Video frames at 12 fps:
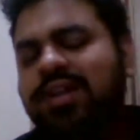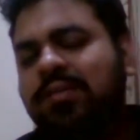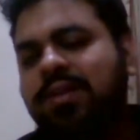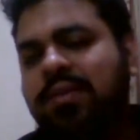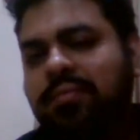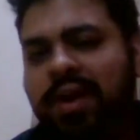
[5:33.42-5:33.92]

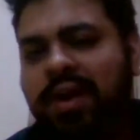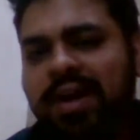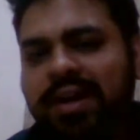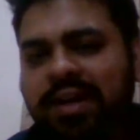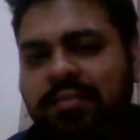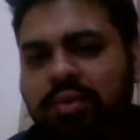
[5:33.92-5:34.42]
still be a
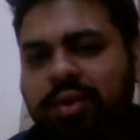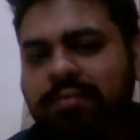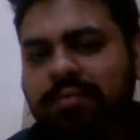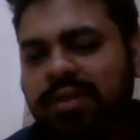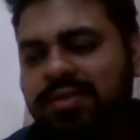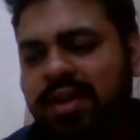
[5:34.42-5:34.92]
fair deal for
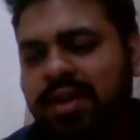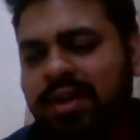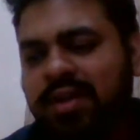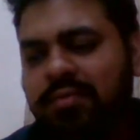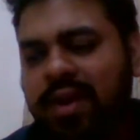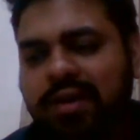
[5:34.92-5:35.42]
them,
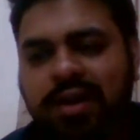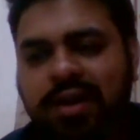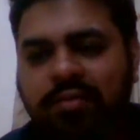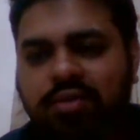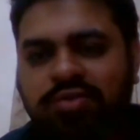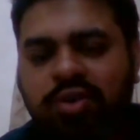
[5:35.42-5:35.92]
considering the fact
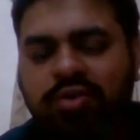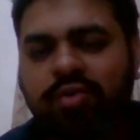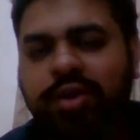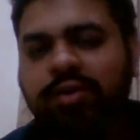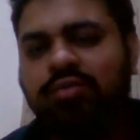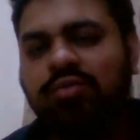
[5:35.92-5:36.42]
that he was not
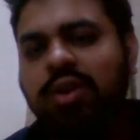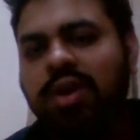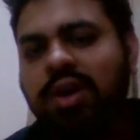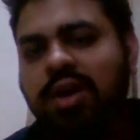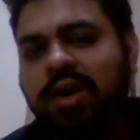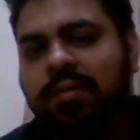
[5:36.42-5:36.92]
going to
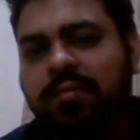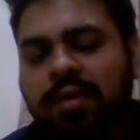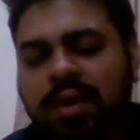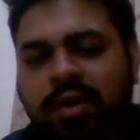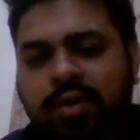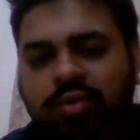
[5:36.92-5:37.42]

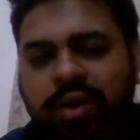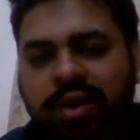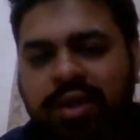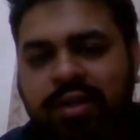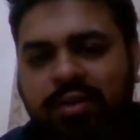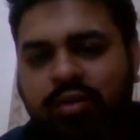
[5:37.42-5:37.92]
do
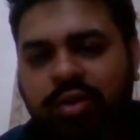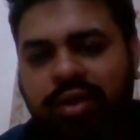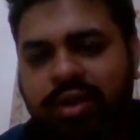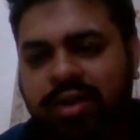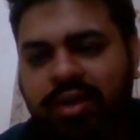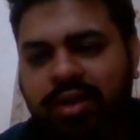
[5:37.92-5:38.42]
any
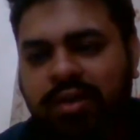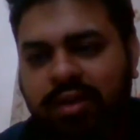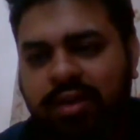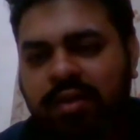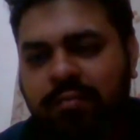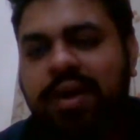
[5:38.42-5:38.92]
good here,
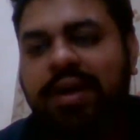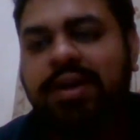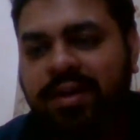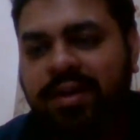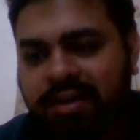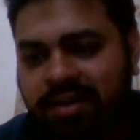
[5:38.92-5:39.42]

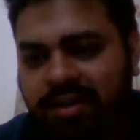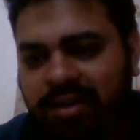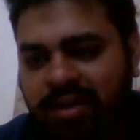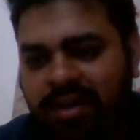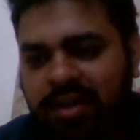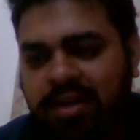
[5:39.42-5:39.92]
better
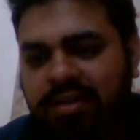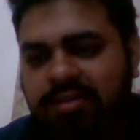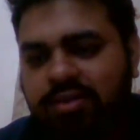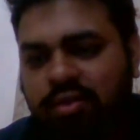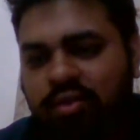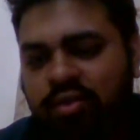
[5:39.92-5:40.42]
here.
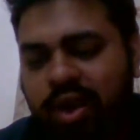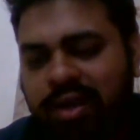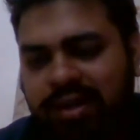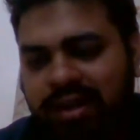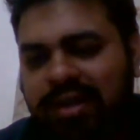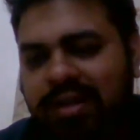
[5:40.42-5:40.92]
So
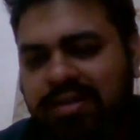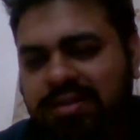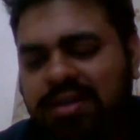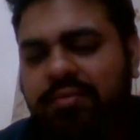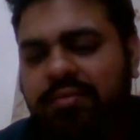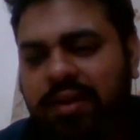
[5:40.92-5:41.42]
I think
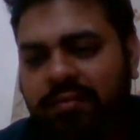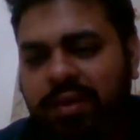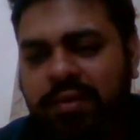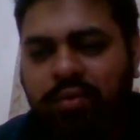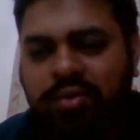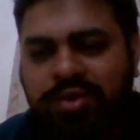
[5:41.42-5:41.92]
that's a
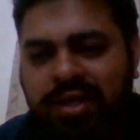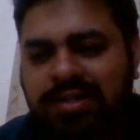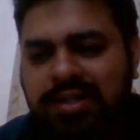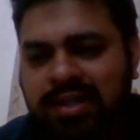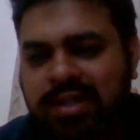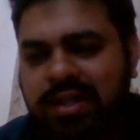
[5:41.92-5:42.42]
win-win for
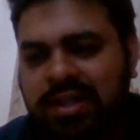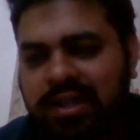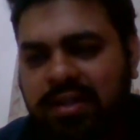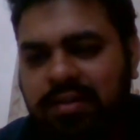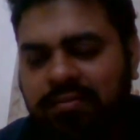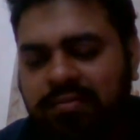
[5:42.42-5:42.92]
Chelsea
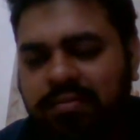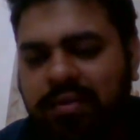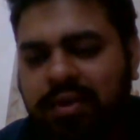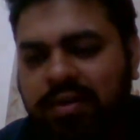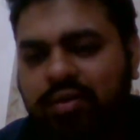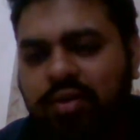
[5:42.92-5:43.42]
if
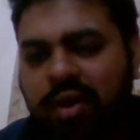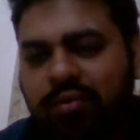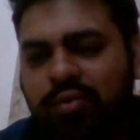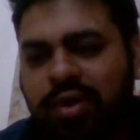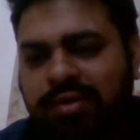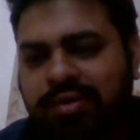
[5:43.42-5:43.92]
you
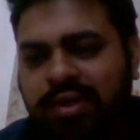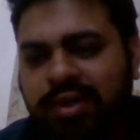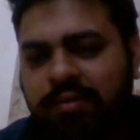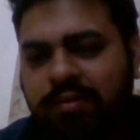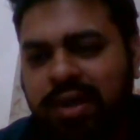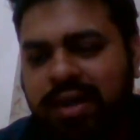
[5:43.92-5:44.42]
have to
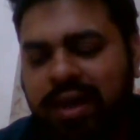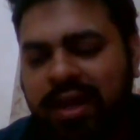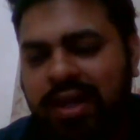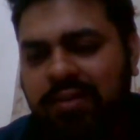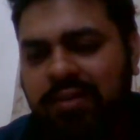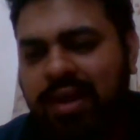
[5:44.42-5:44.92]
consider. But
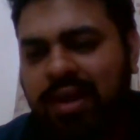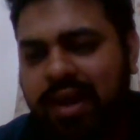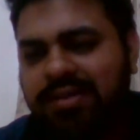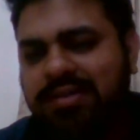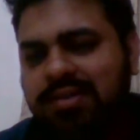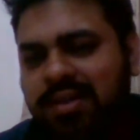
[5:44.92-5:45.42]
anyway,
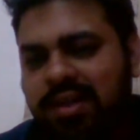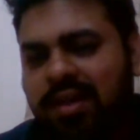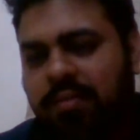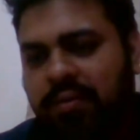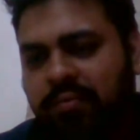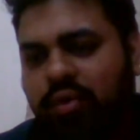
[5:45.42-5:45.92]
let's
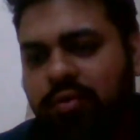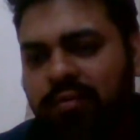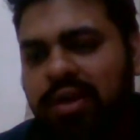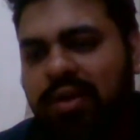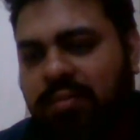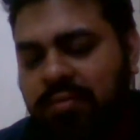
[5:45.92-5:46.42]

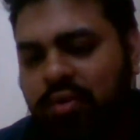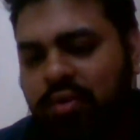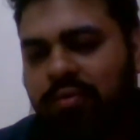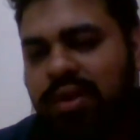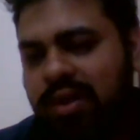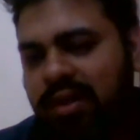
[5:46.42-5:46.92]
before we
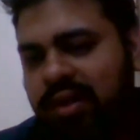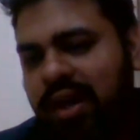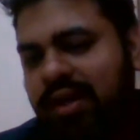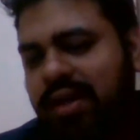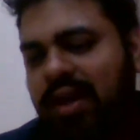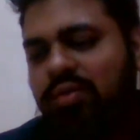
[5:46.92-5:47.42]

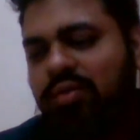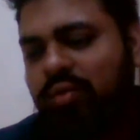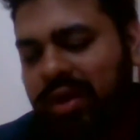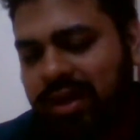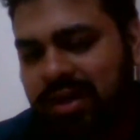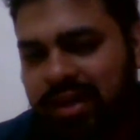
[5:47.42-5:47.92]
get
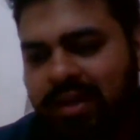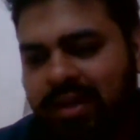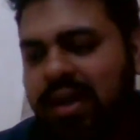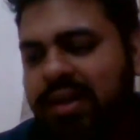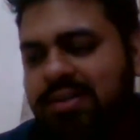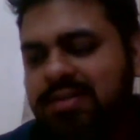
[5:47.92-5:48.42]
down to
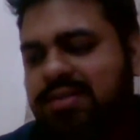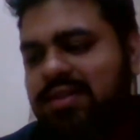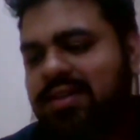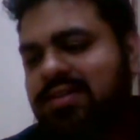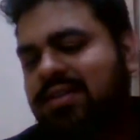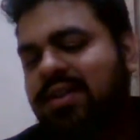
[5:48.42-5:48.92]
anything,
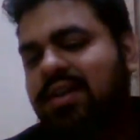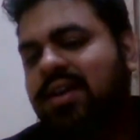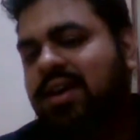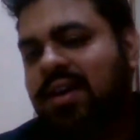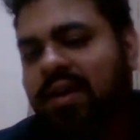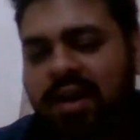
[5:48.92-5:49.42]
let's just
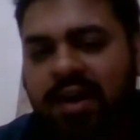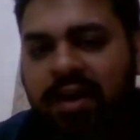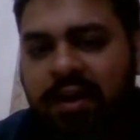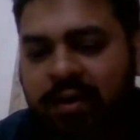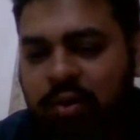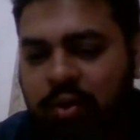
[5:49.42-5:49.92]

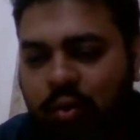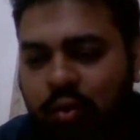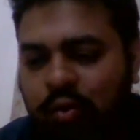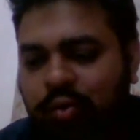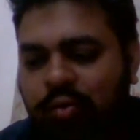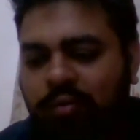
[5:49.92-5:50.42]

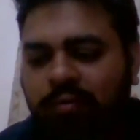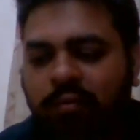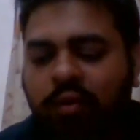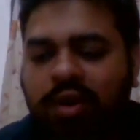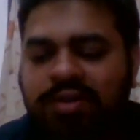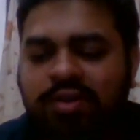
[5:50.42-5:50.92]
go
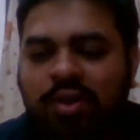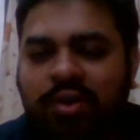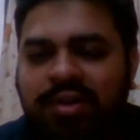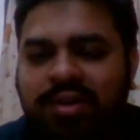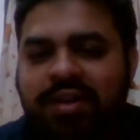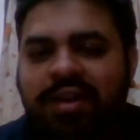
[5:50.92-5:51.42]
focus
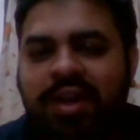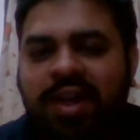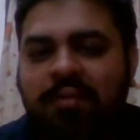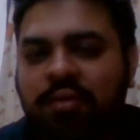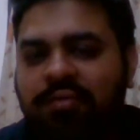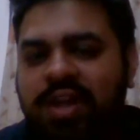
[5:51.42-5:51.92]
on the
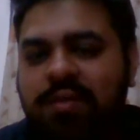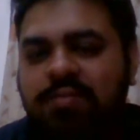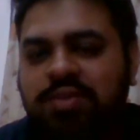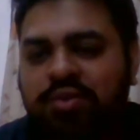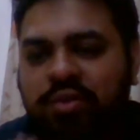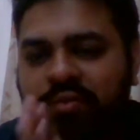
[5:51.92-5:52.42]
name of the
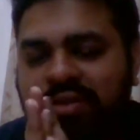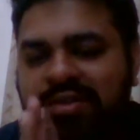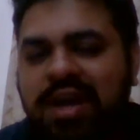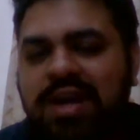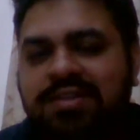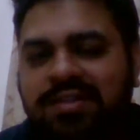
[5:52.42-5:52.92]
episode,
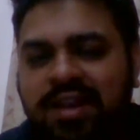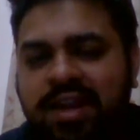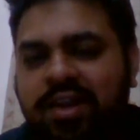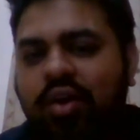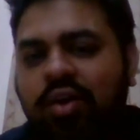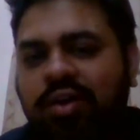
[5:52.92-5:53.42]
which is
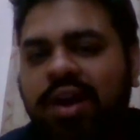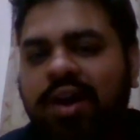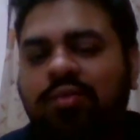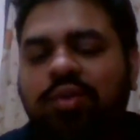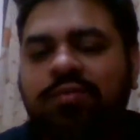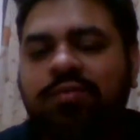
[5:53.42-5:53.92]
Arsenal are
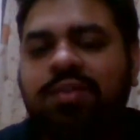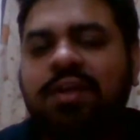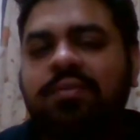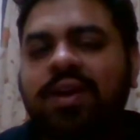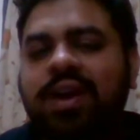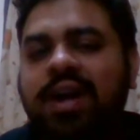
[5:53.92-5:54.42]
knocked out of
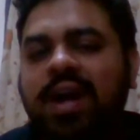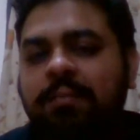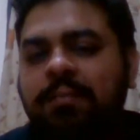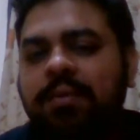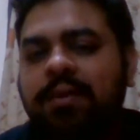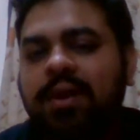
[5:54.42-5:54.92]
the FA
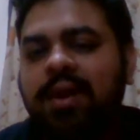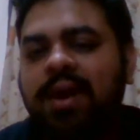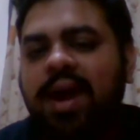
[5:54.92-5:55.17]
Cup.